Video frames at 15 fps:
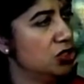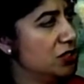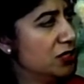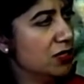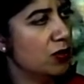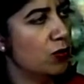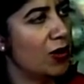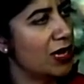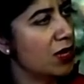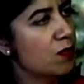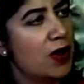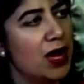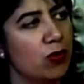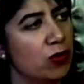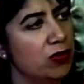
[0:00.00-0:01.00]
just in the way you
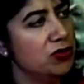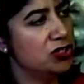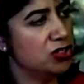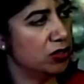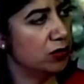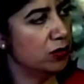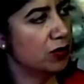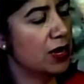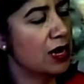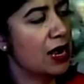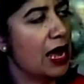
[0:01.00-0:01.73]
might want yeah. to.